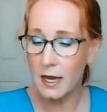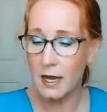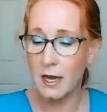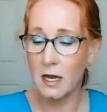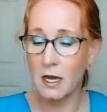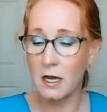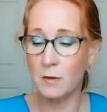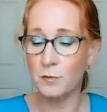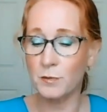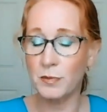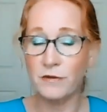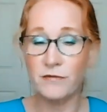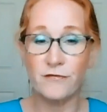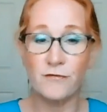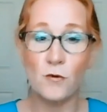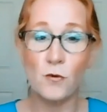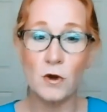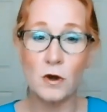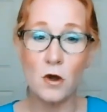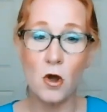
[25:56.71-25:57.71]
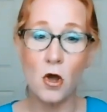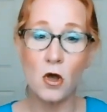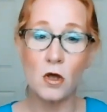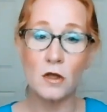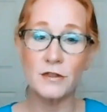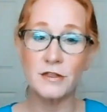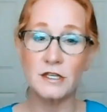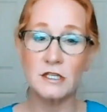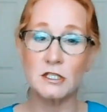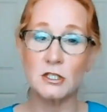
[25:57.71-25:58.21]
Um, before
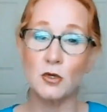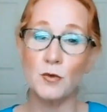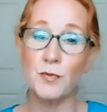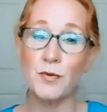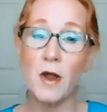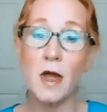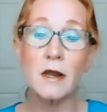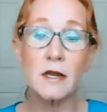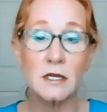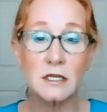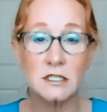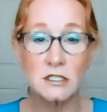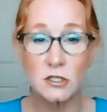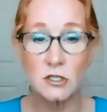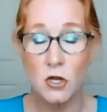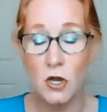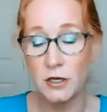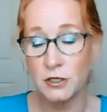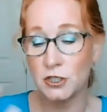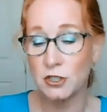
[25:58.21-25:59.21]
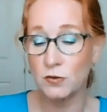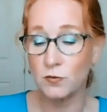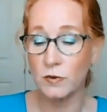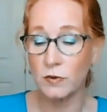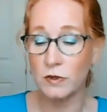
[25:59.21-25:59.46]
all these new products launched,